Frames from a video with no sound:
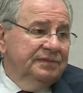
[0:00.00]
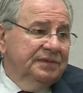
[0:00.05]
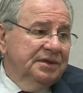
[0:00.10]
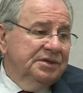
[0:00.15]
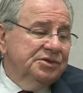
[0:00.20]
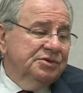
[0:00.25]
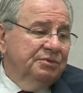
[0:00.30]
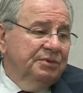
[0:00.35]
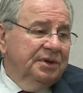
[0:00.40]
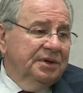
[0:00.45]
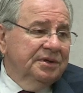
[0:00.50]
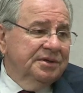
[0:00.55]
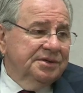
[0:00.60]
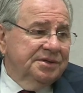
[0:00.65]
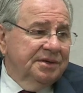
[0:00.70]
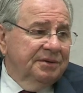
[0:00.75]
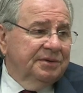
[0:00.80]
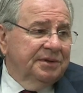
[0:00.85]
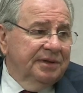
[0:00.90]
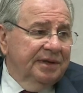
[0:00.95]
as well is
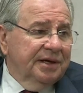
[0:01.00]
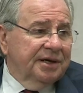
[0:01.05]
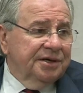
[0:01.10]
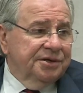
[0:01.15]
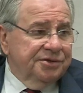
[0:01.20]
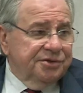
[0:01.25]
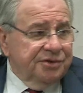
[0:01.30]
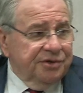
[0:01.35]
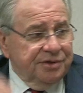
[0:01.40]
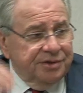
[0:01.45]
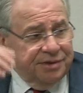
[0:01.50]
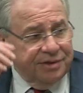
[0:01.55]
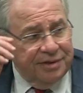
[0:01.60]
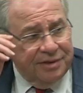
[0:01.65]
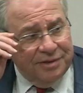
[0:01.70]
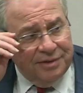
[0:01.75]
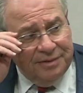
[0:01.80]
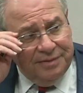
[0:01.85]
something that concerns us.